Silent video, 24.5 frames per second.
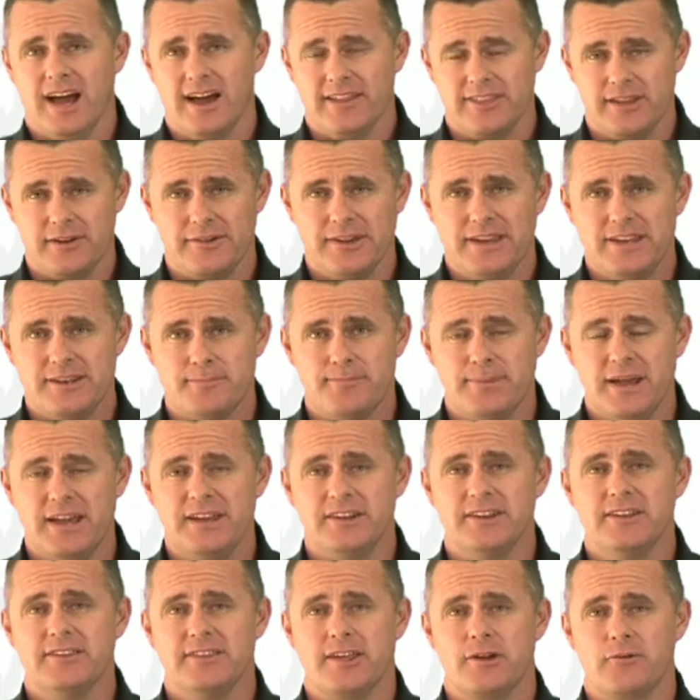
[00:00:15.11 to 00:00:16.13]
They're
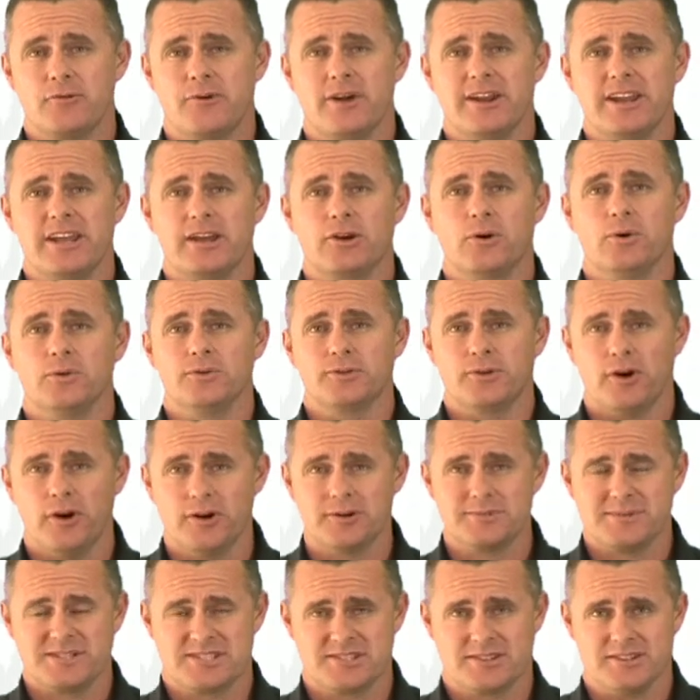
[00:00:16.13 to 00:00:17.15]
independent, they're running
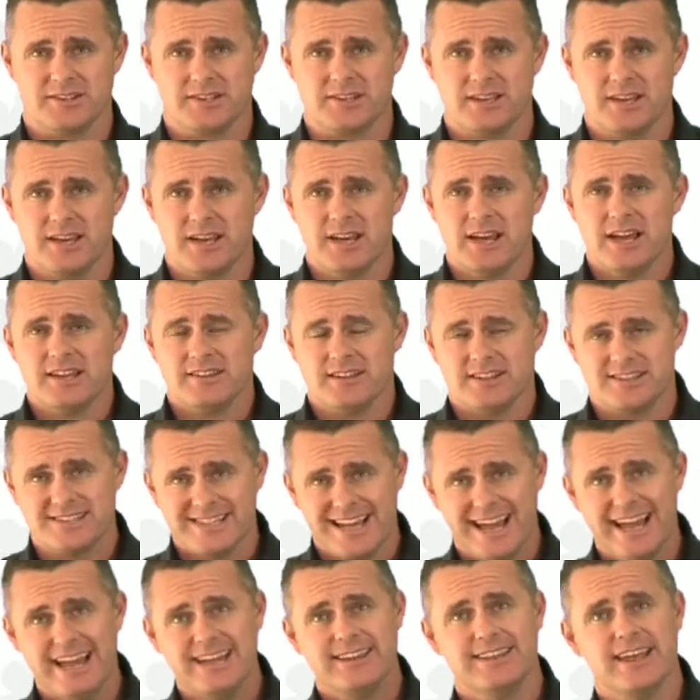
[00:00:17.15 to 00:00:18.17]
autonomously. Now
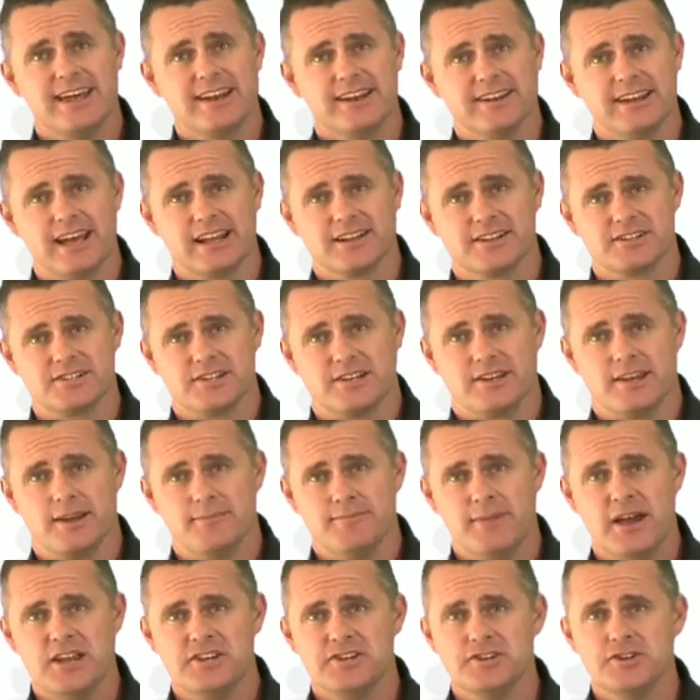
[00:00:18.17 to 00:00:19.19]
take that analogy.
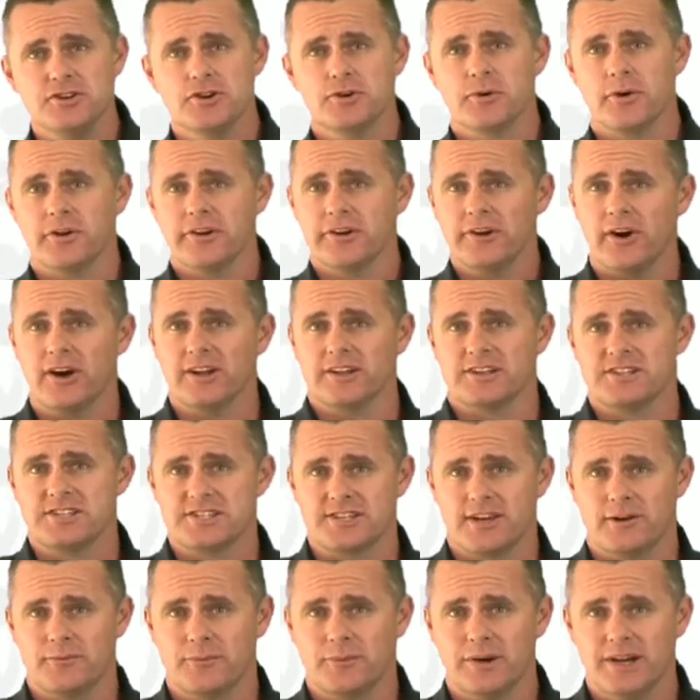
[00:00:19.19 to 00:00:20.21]
Imagine you're on an island
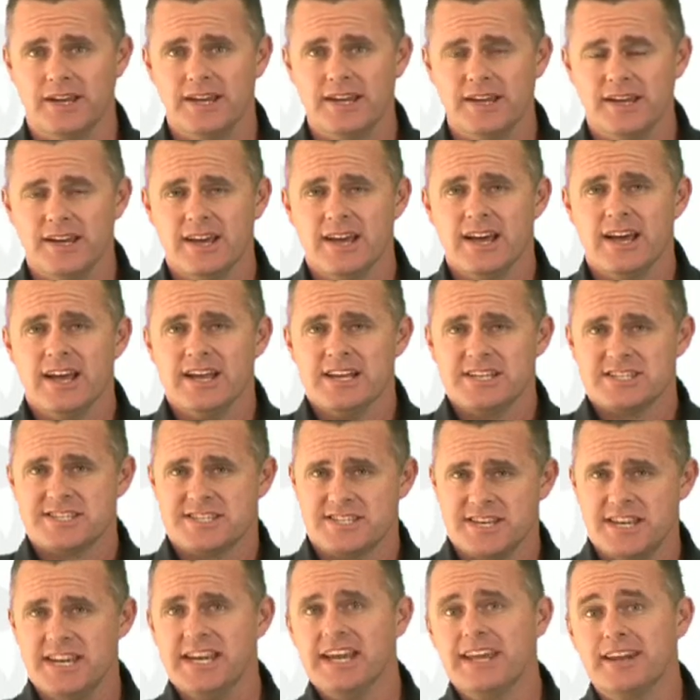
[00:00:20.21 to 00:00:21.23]
somewhere,
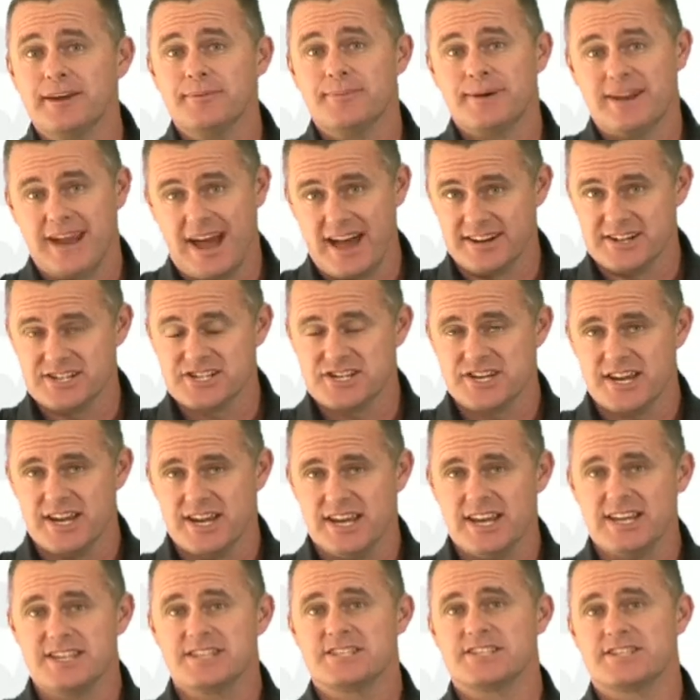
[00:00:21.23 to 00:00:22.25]
sitting in a banana
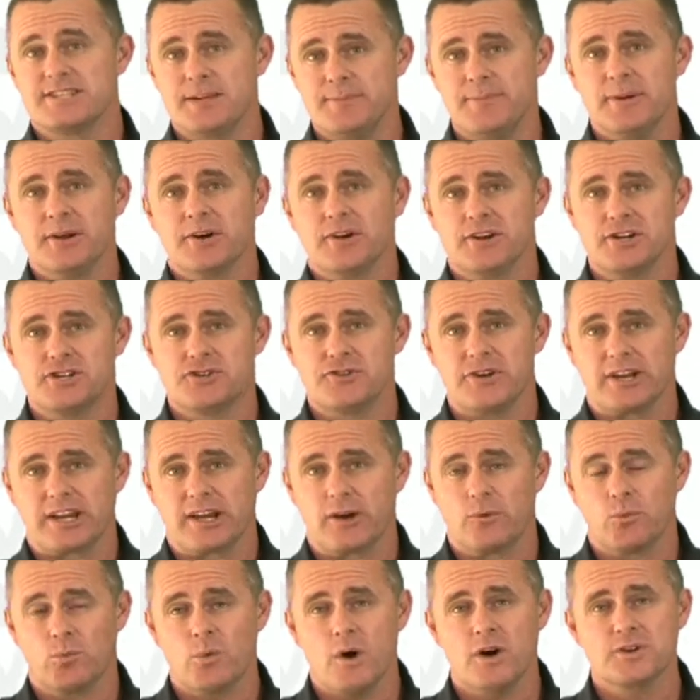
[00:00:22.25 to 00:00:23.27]
chair, sipping on a drink,
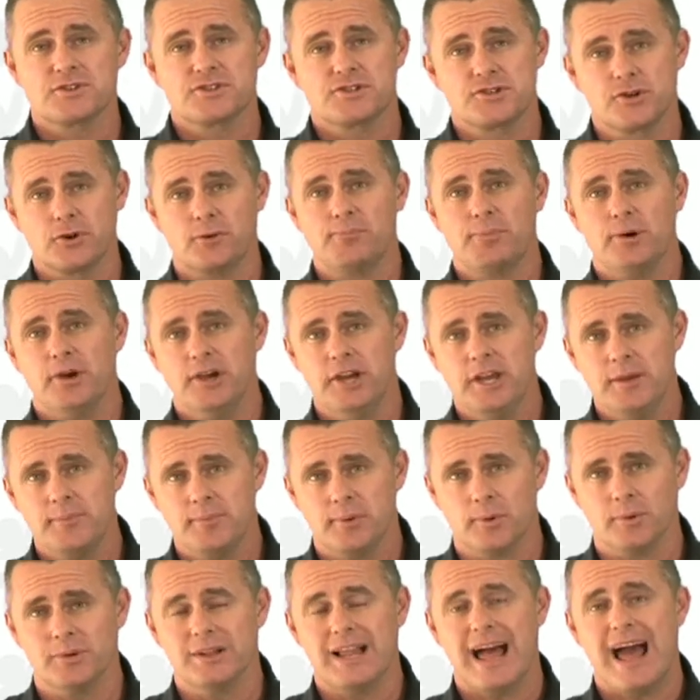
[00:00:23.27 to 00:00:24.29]
whilst your
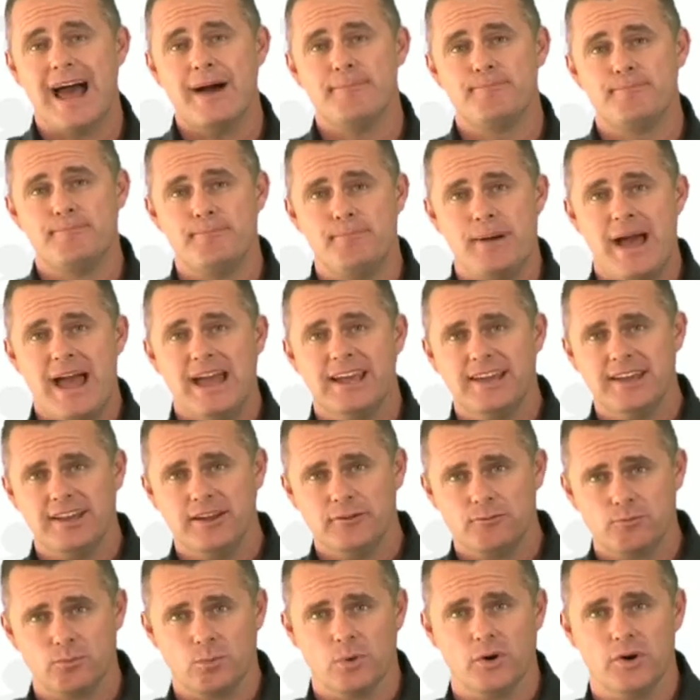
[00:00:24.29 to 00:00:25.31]
people are back
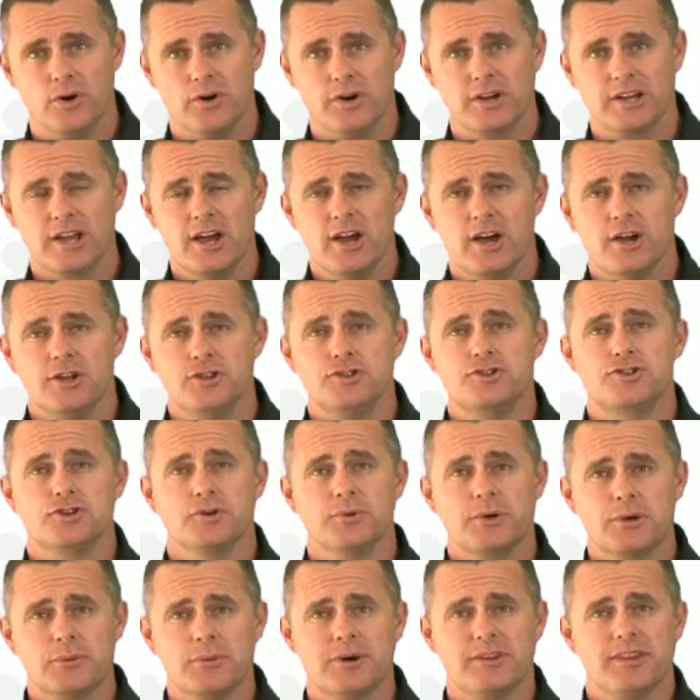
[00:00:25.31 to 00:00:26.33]
at work
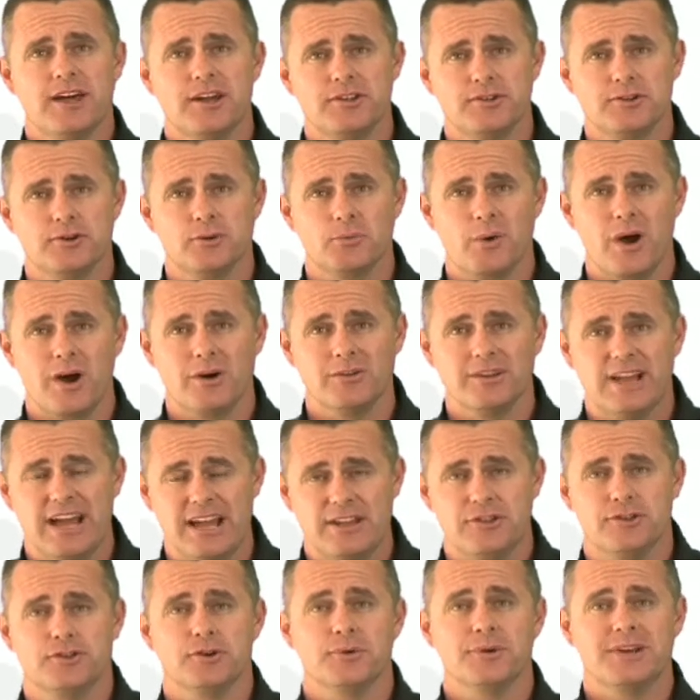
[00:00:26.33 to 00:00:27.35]
doing what they do well
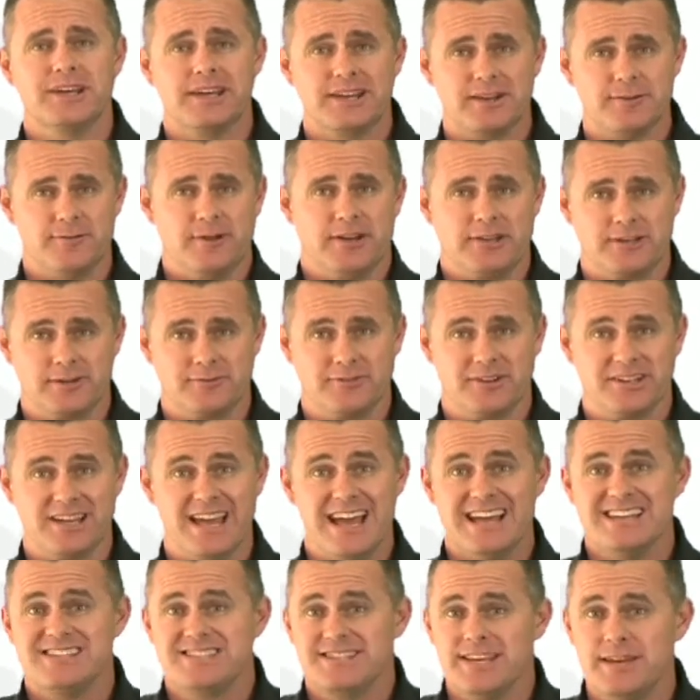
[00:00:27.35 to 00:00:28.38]
and doing it effectively,
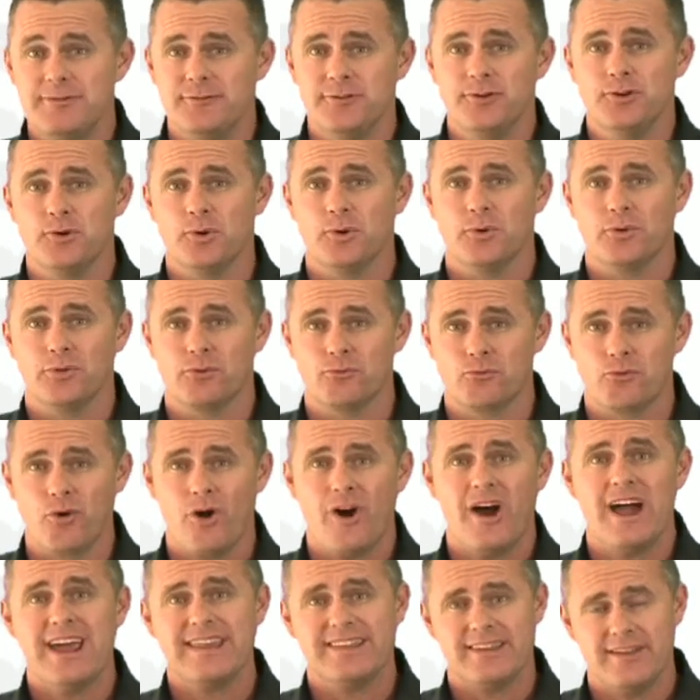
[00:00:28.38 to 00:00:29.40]
as if you're
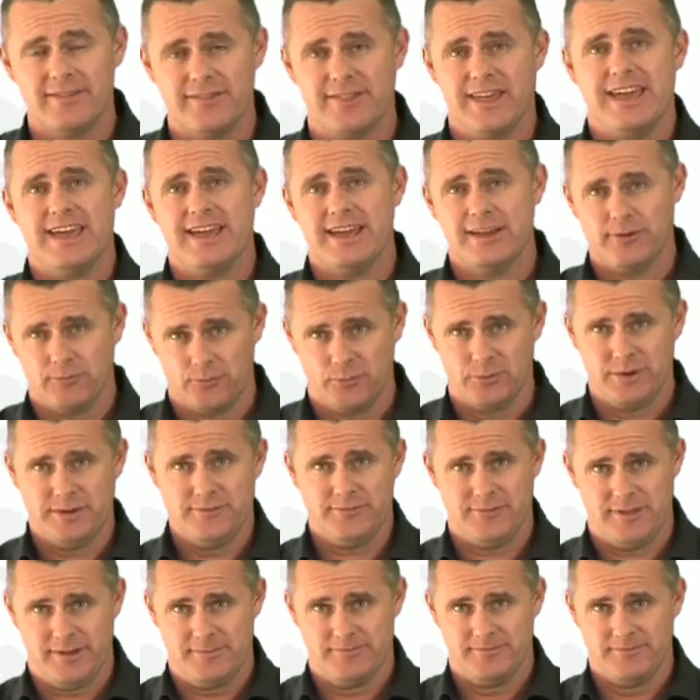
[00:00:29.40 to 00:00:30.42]
right there
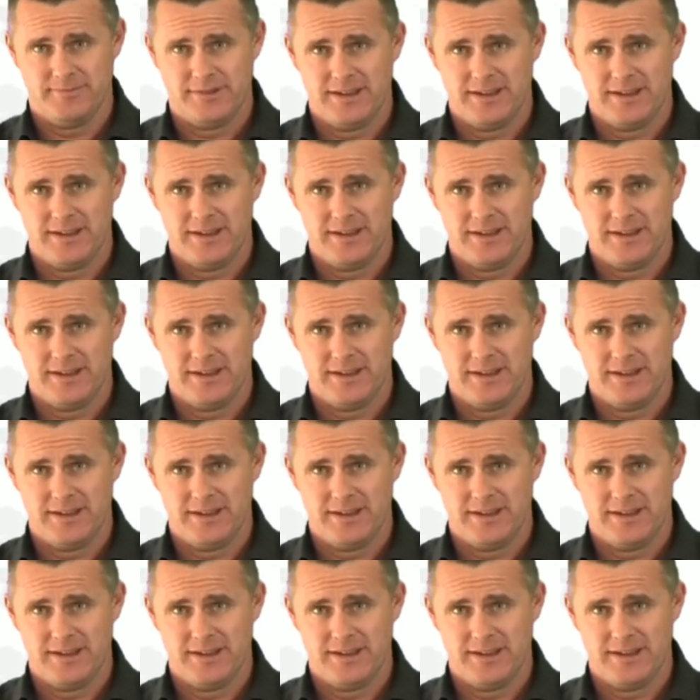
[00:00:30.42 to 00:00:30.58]
with them.